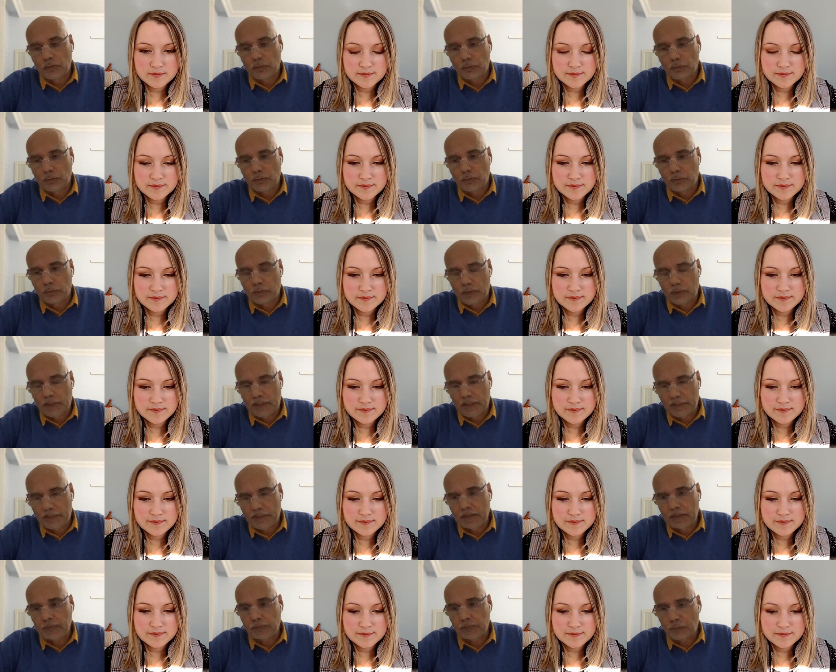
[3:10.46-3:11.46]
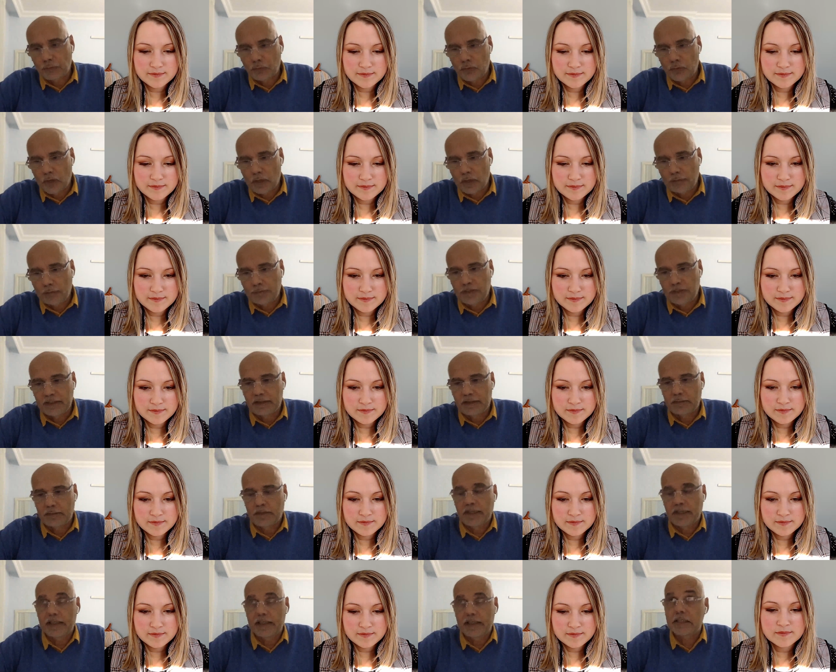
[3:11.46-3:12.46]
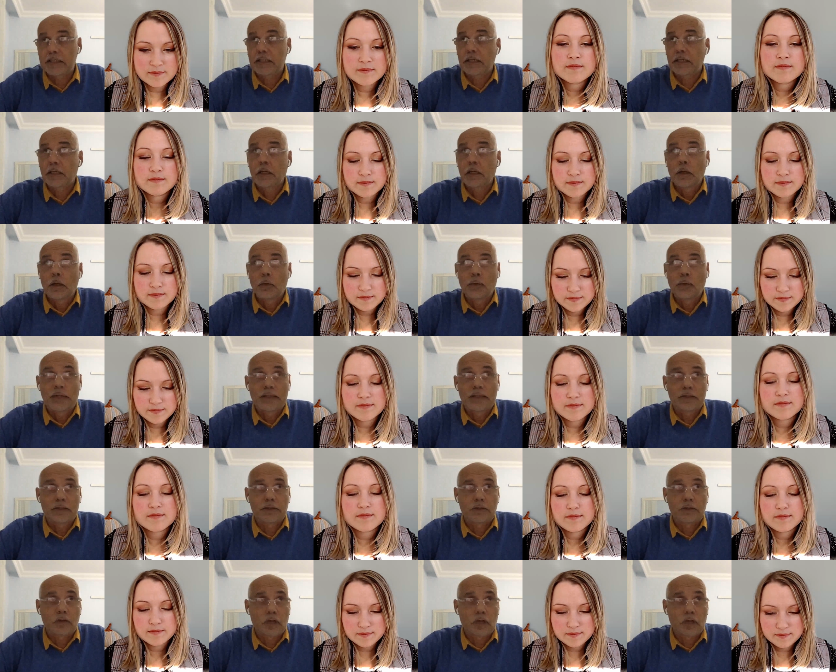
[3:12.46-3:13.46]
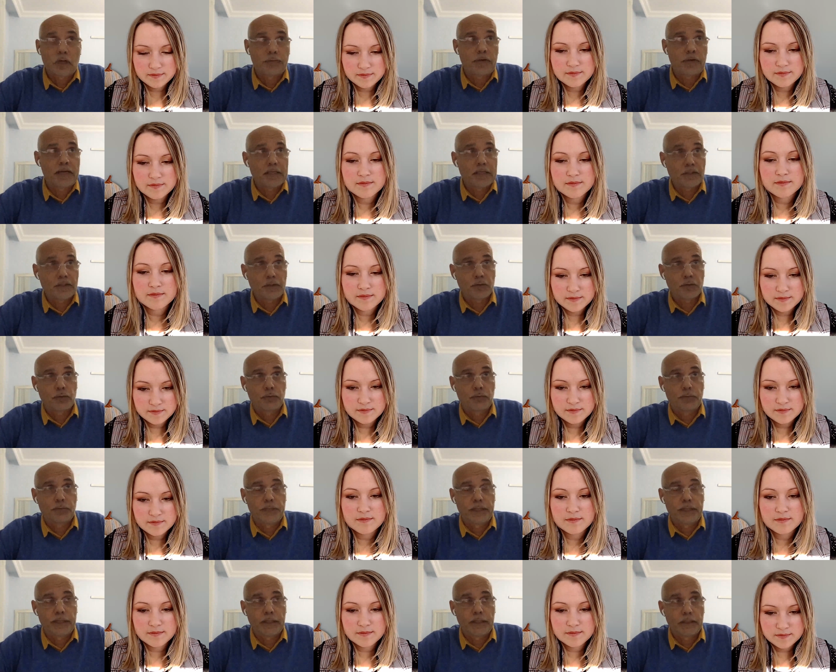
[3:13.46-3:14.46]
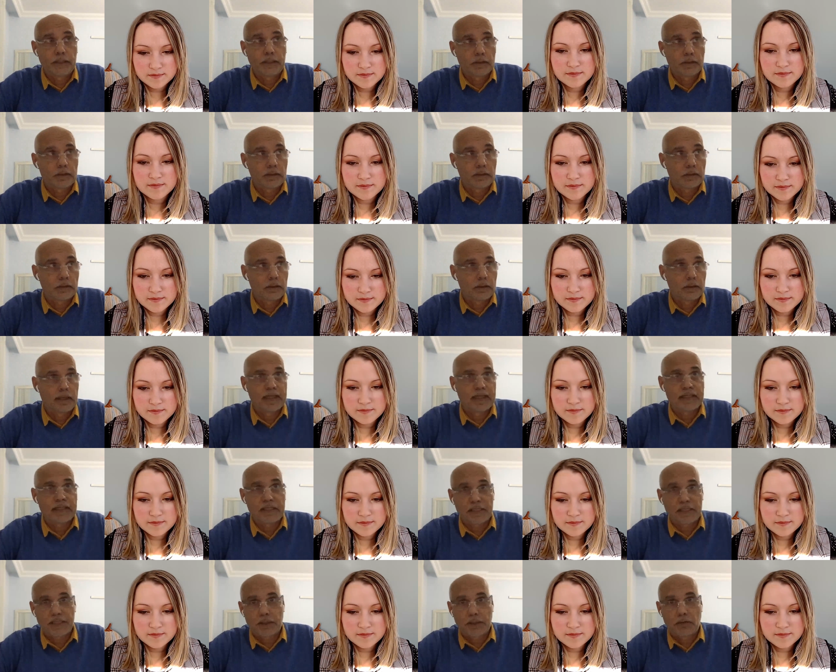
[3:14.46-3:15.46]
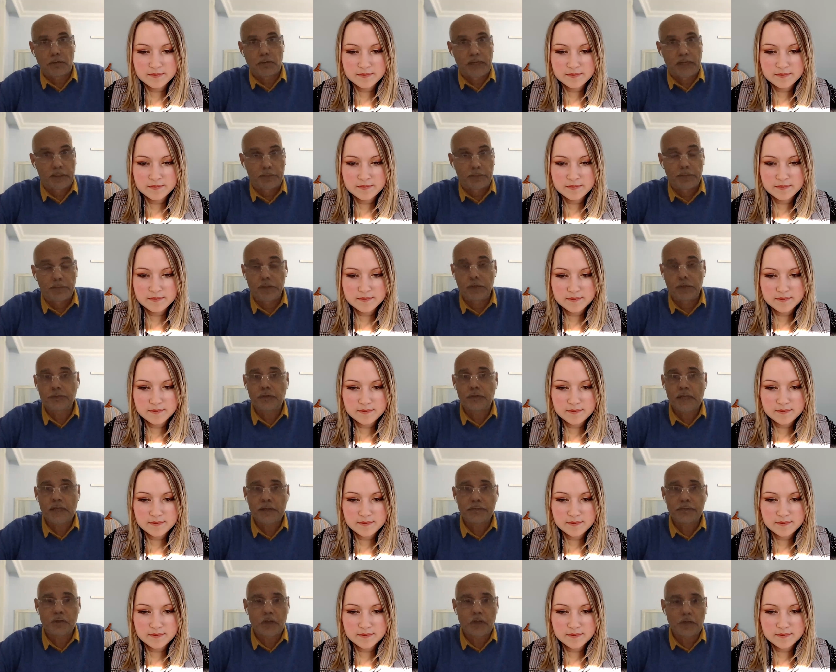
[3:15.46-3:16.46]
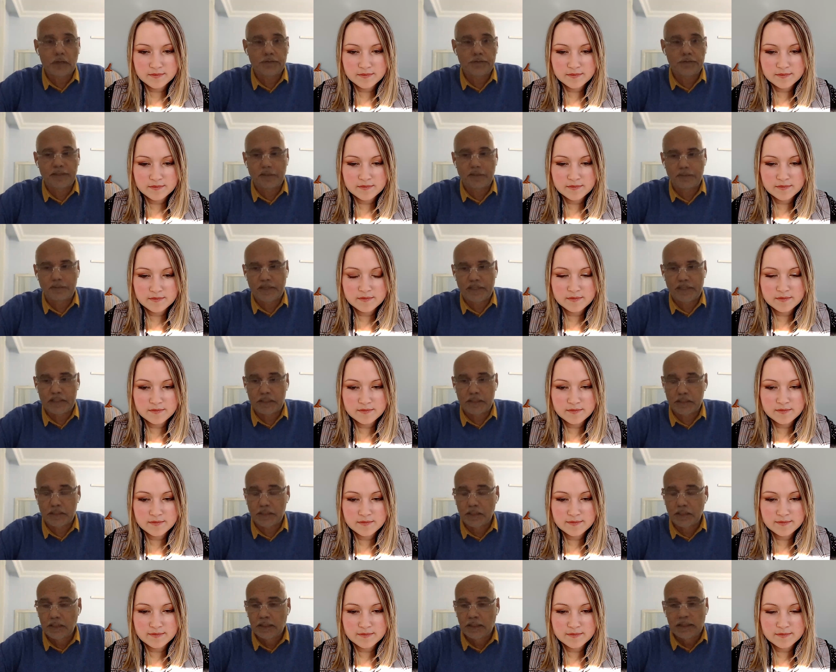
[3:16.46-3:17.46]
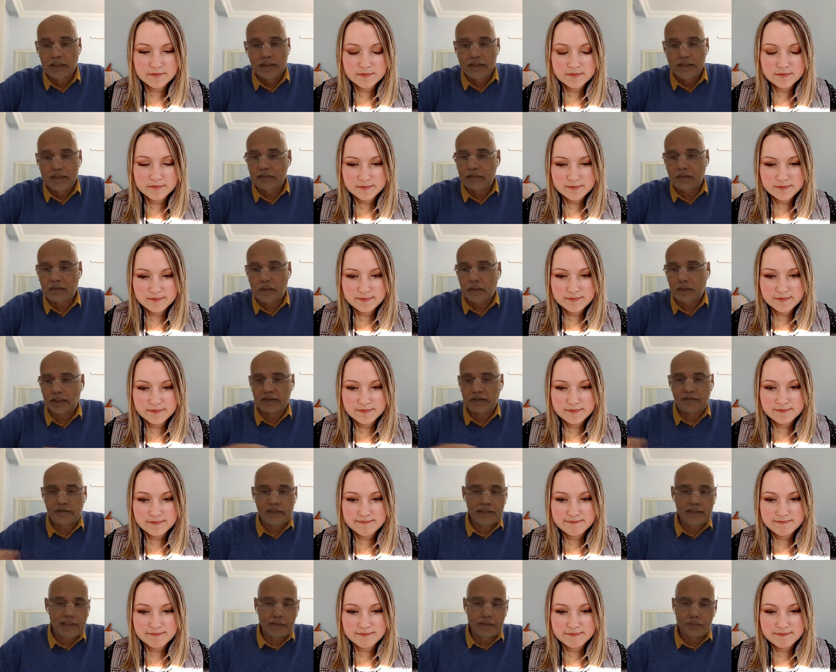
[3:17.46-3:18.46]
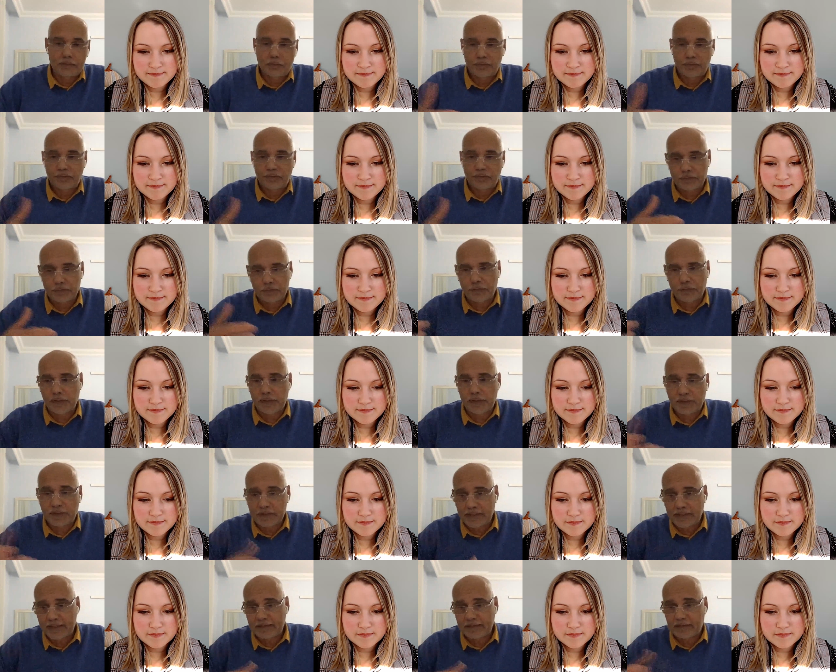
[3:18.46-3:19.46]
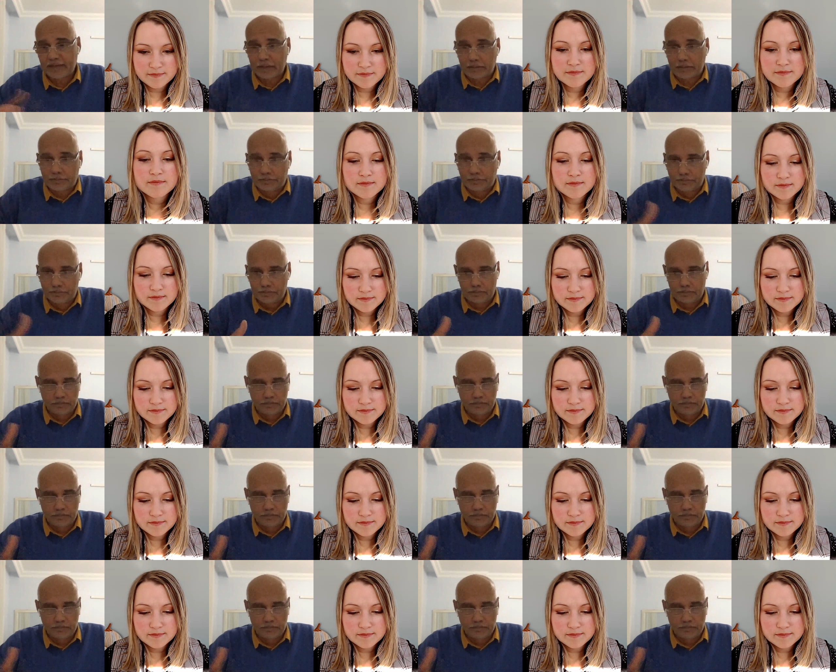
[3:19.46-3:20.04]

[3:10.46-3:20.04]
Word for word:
Speaker 1: on, on it depends on the graph database whether the graph has to be uh, existing already because you have graph databases that are let's say that receive streaming data